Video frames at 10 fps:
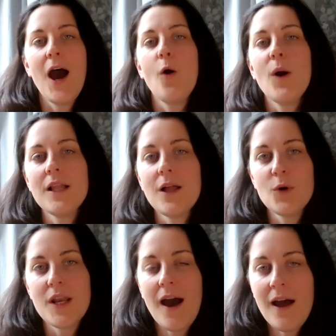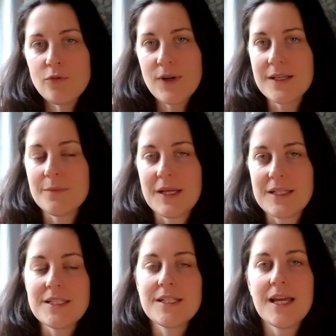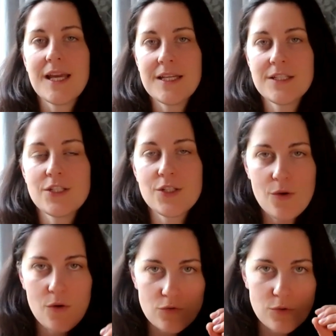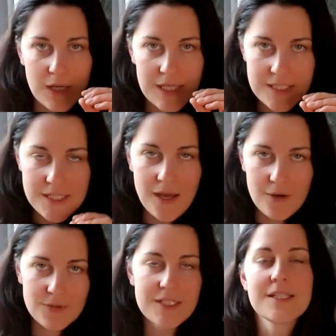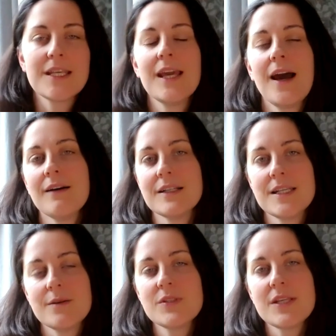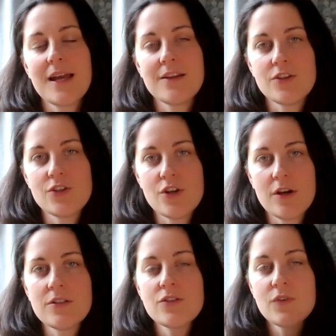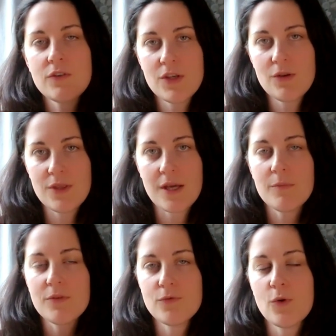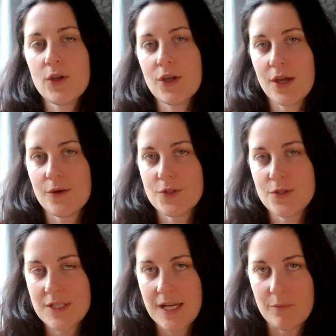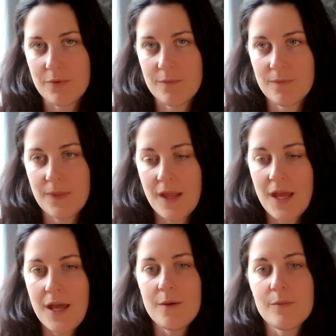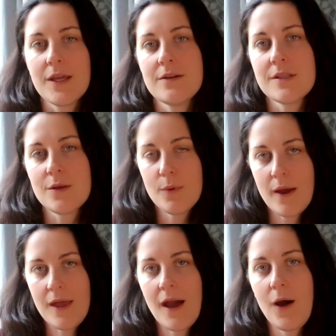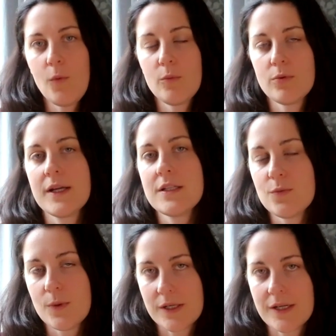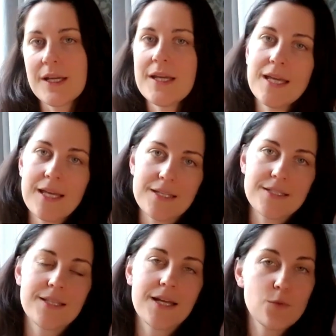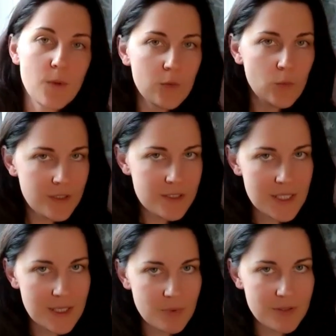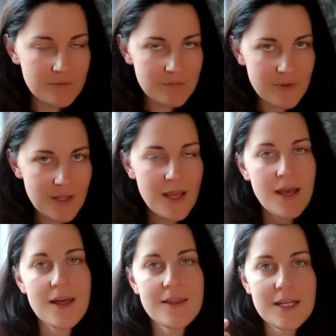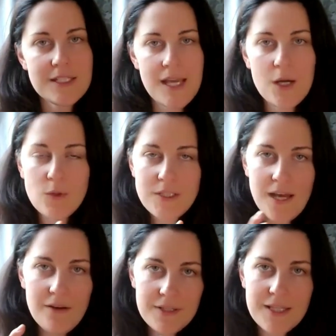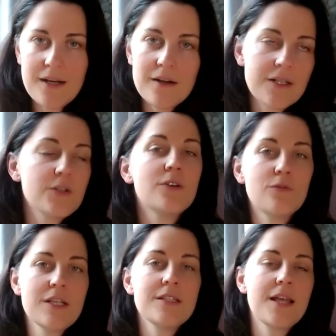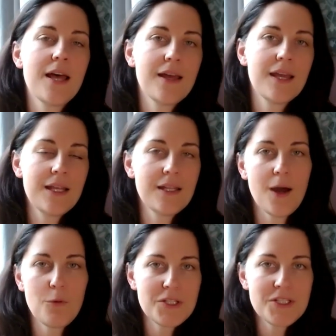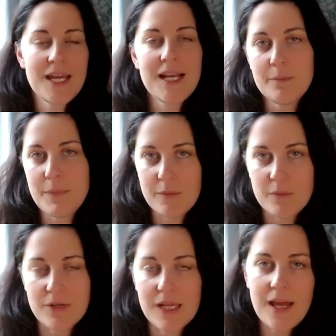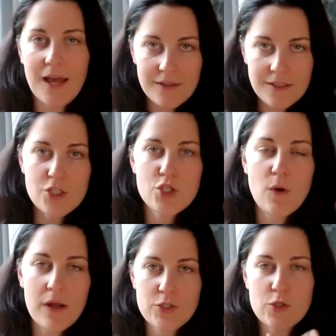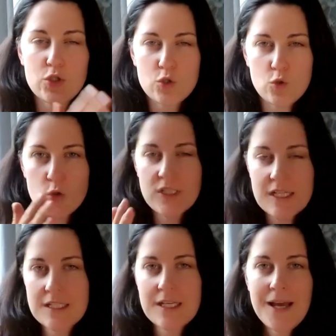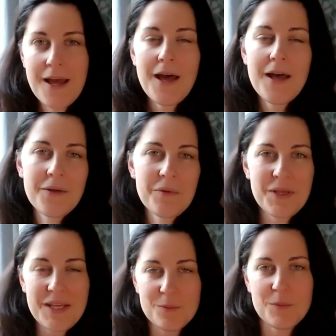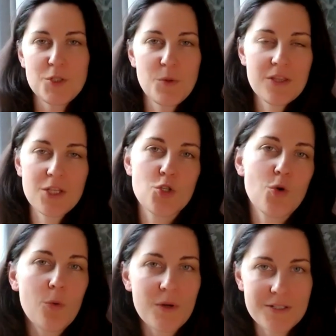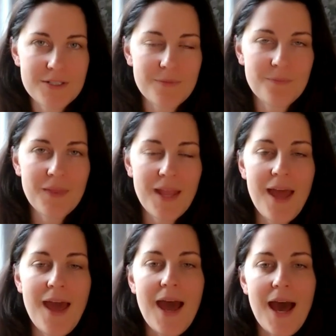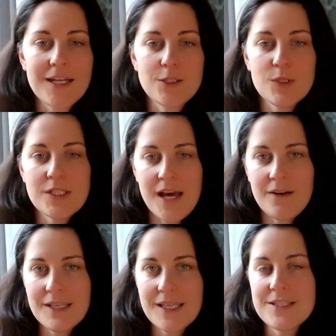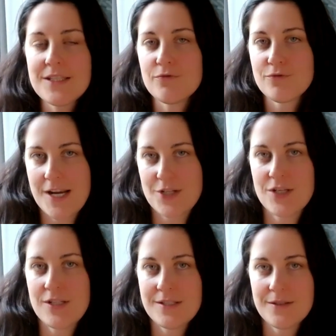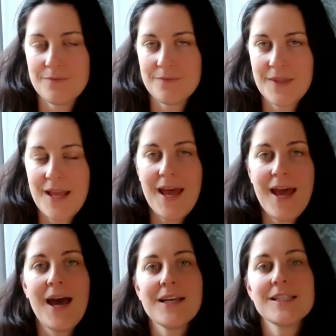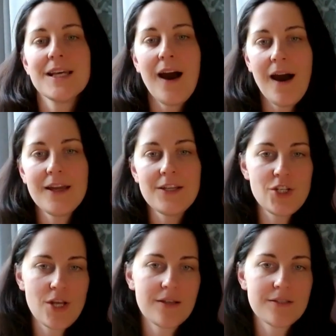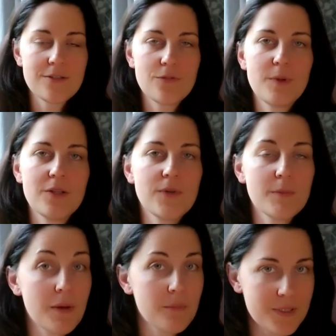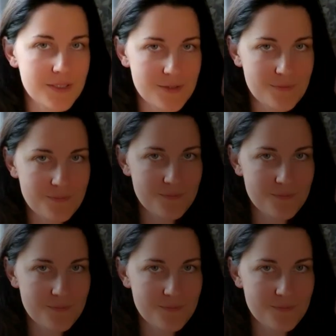Well, what I recommend is to write down these key items and just review them before you go to sleep. Because the way our brains work is that when we're sleeping, they take whatever there is there in our daily memory and they try to sort it in between the drawers. And whatever is the freshest has the higher chance of being remembered.